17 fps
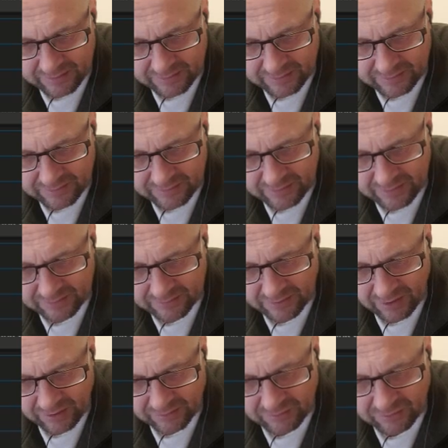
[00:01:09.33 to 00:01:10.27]
6
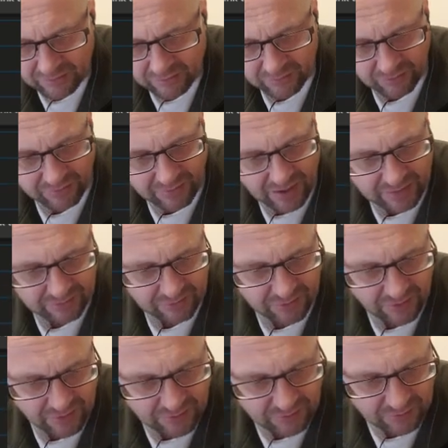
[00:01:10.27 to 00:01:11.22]
hydrogens on that
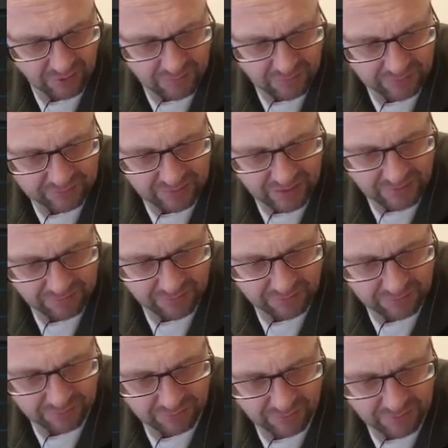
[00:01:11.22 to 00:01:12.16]
side, so I must have
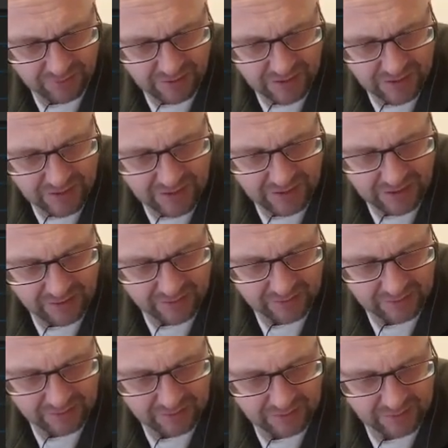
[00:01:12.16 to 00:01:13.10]
3 here.
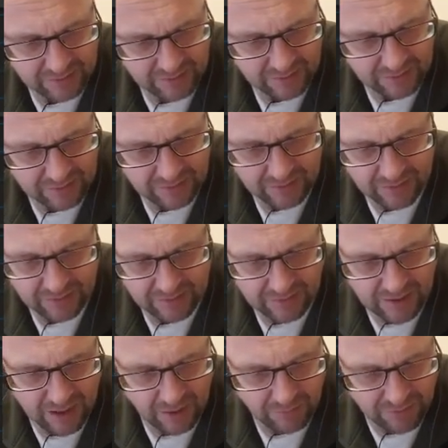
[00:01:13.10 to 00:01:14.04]

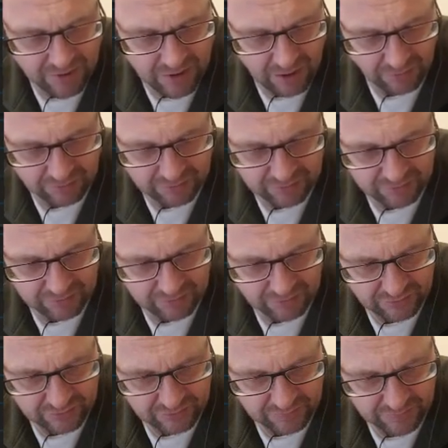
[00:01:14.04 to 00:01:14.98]
Now with the
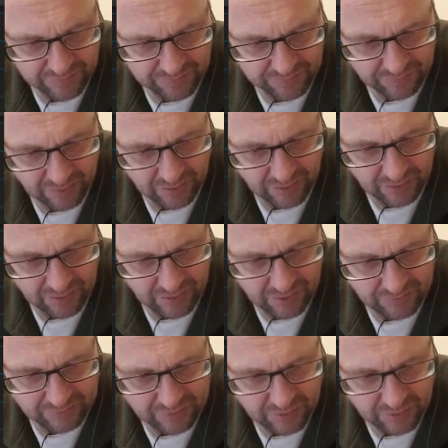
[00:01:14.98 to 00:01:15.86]
oxygens, I've